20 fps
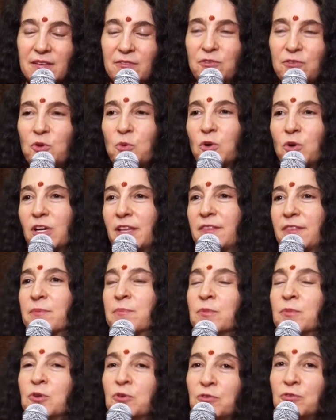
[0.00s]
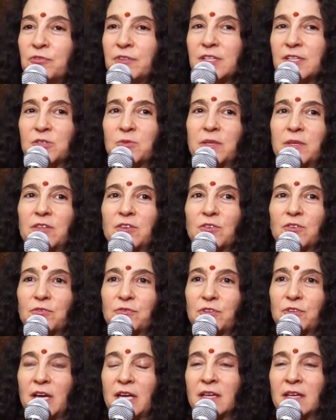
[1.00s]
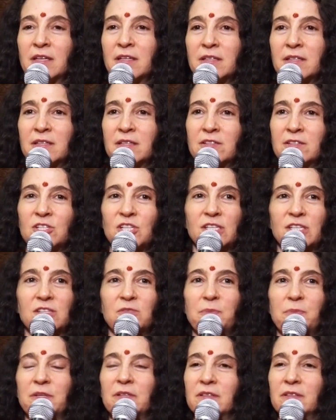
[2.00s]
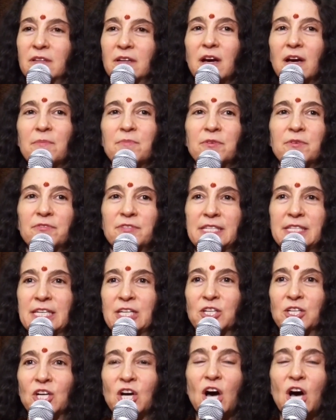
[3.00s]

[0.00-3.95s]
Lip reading: If you were at the movies with your friend and she spilled a cup of tea or